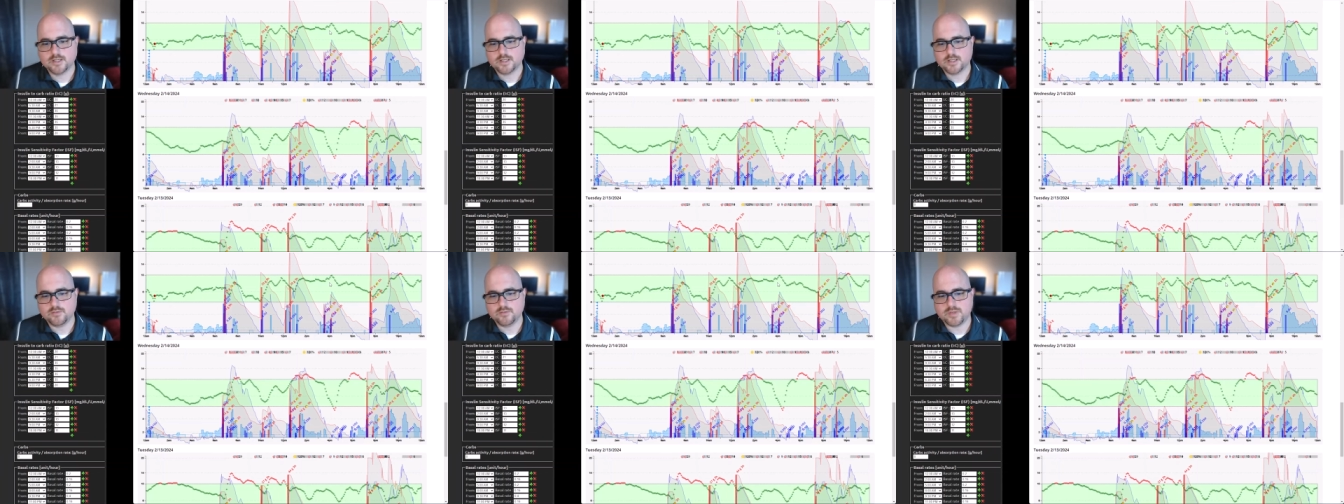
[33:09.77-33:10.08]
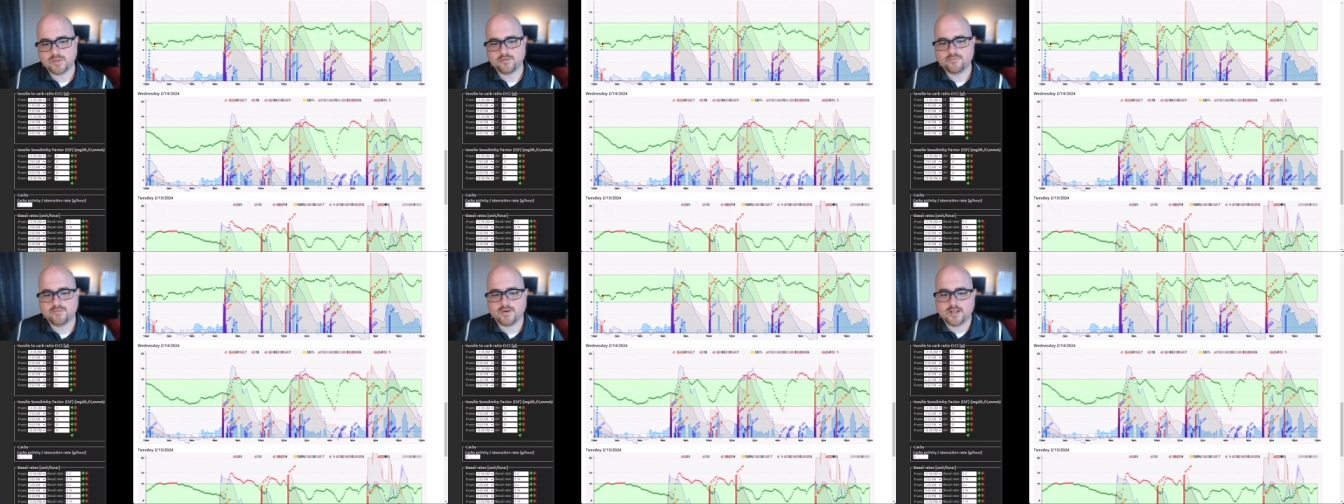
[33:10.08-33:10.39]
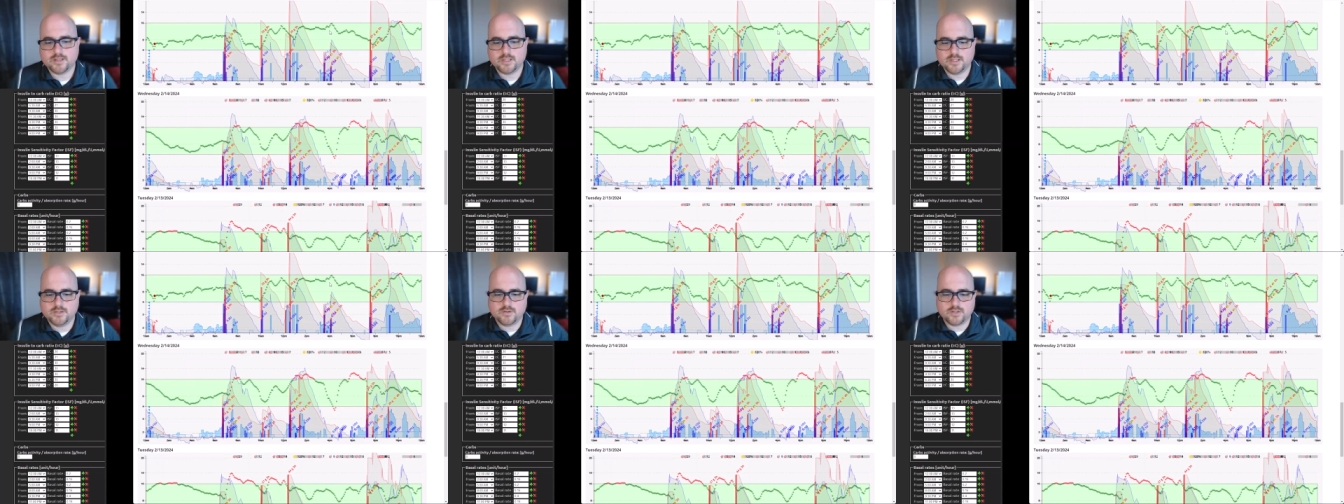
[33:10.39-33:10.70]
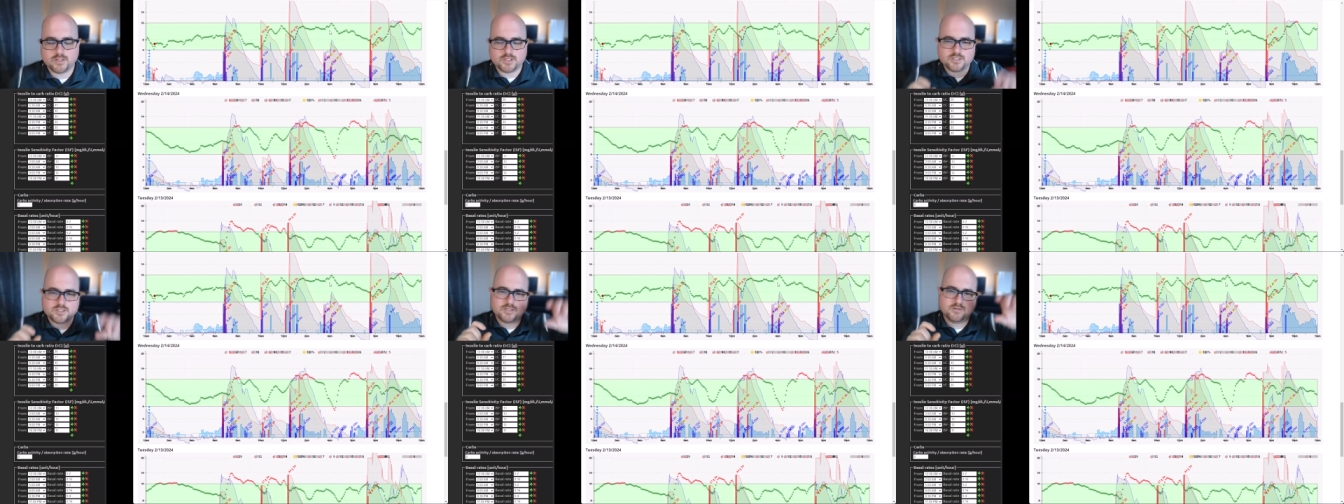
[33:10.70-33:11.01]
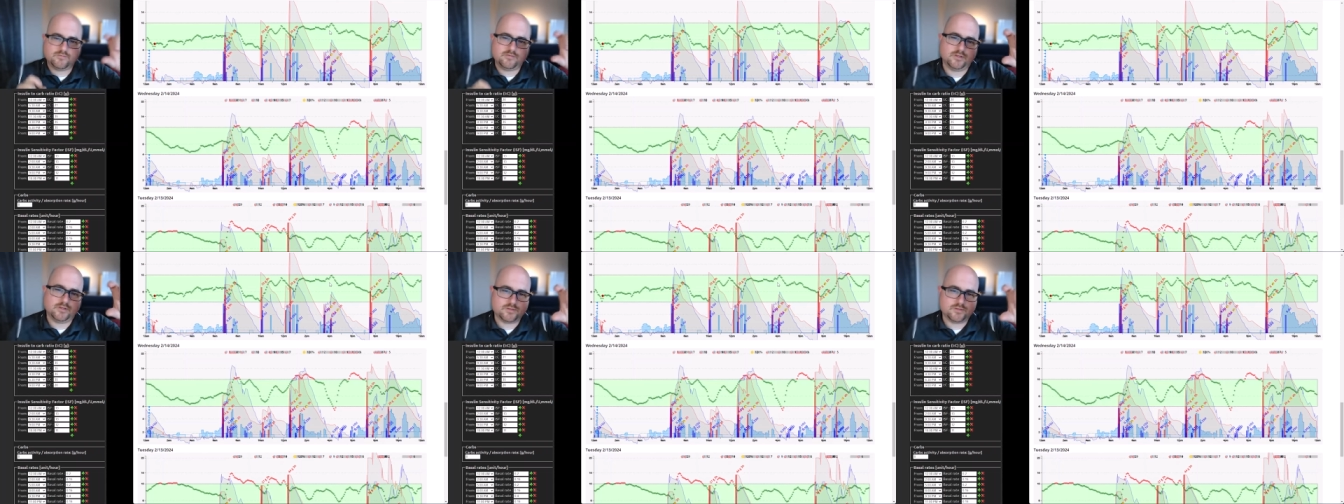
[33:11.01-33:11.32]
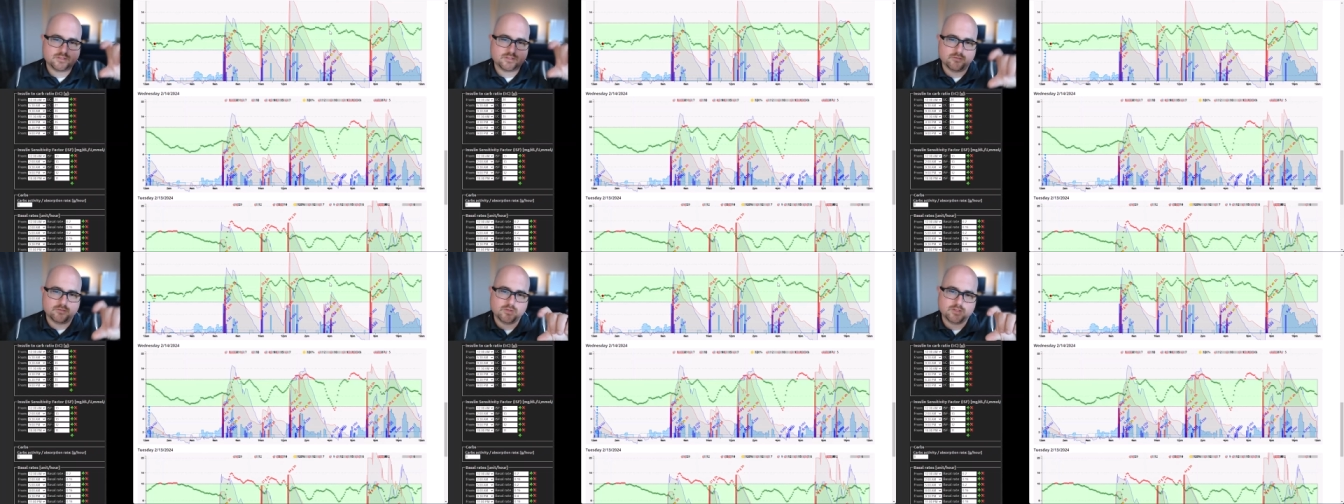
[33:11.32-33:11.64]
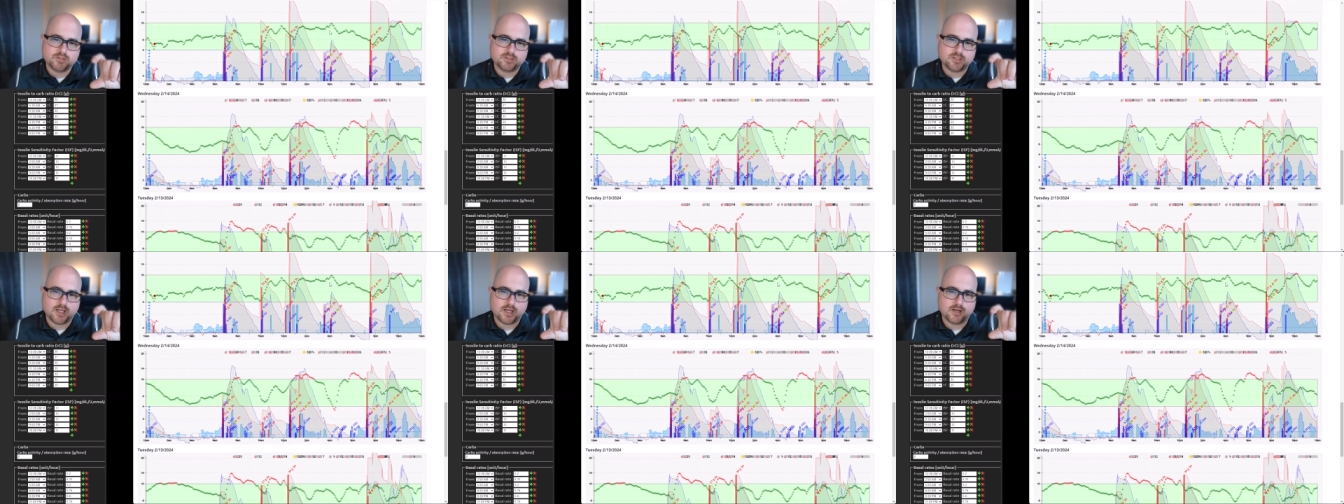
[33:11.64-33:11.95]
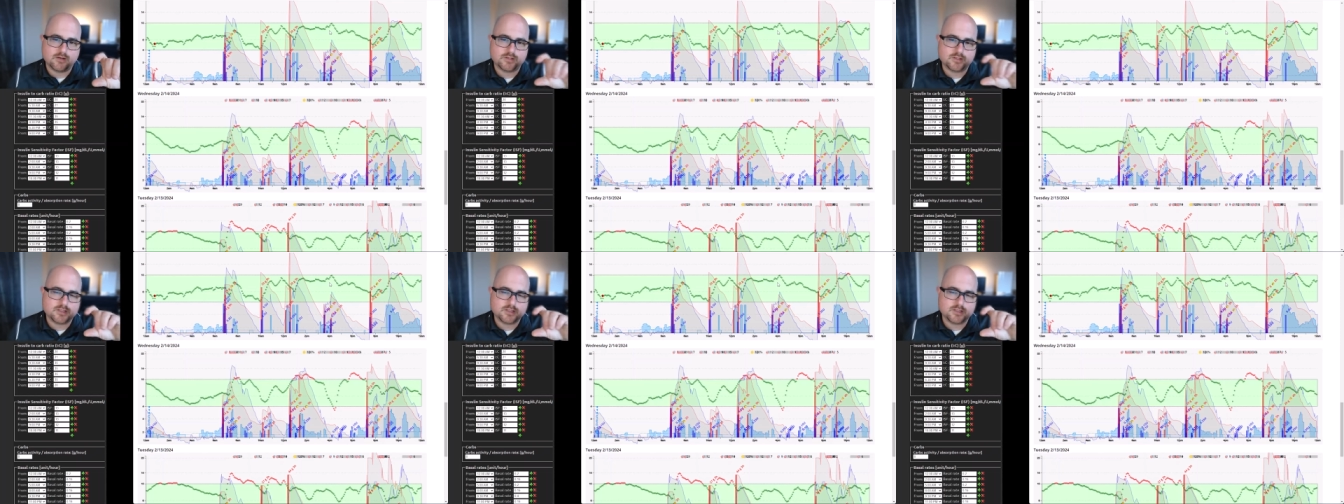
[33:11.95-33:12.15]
you may find that you can shift those numbers down